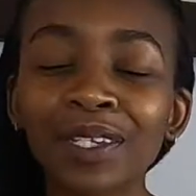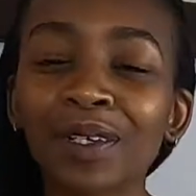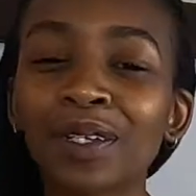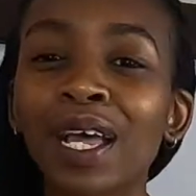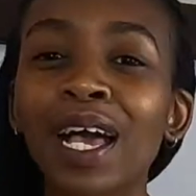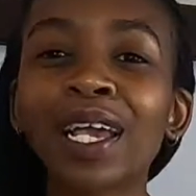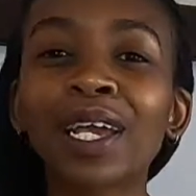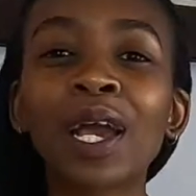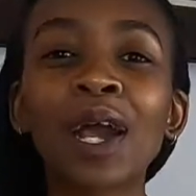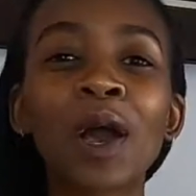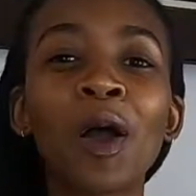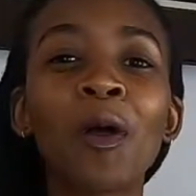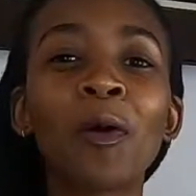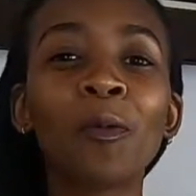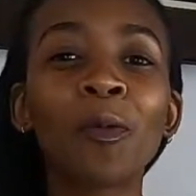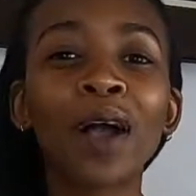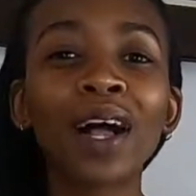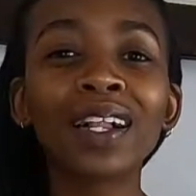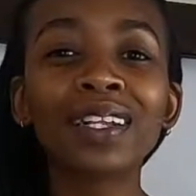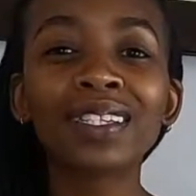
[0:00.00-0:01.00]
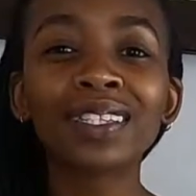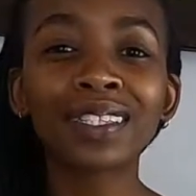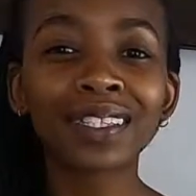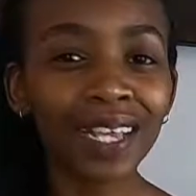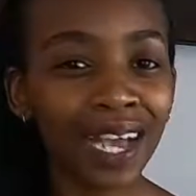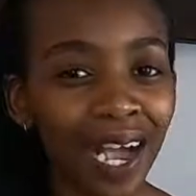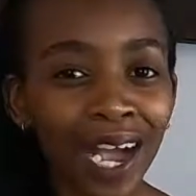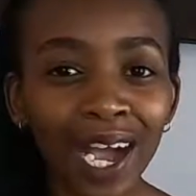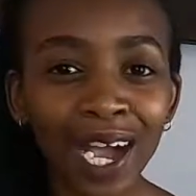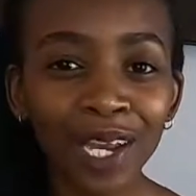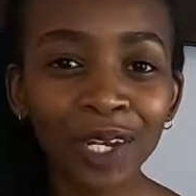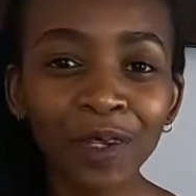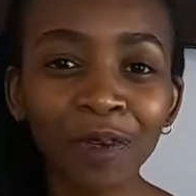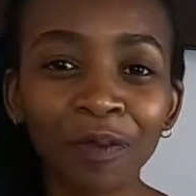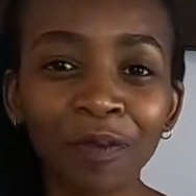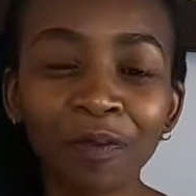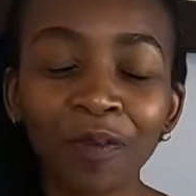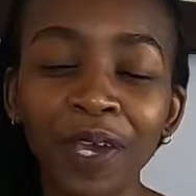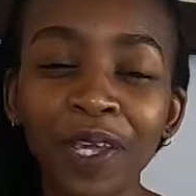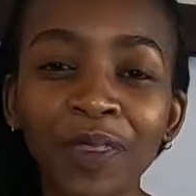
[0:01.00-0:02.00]
They were like, well done,
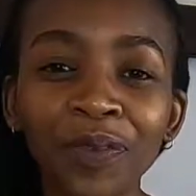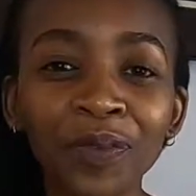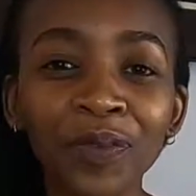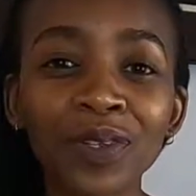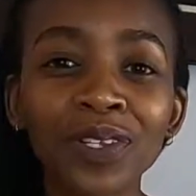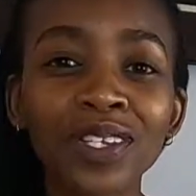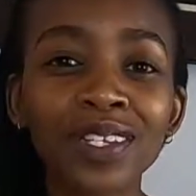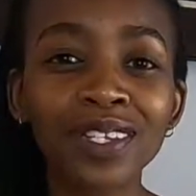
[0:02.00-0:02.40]
you faithful